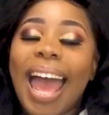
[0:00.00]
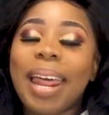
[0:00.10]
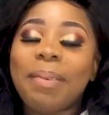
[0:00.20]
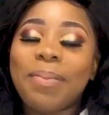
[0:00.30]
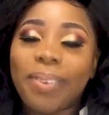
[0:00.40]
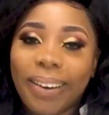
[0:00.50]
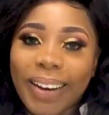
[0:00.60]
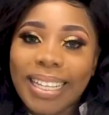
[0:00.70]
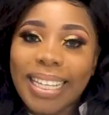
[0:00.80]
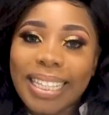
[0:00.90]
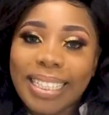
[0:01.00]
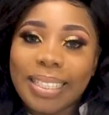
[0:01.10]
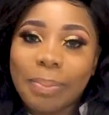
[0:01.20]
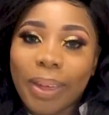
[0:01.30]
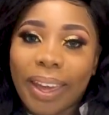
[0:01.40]
I am very
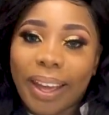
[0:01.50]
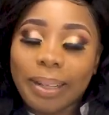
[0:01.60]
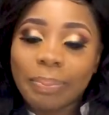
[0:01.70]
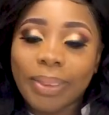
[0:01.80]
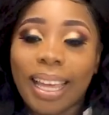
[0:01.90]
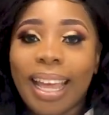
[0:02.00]
excited to be here.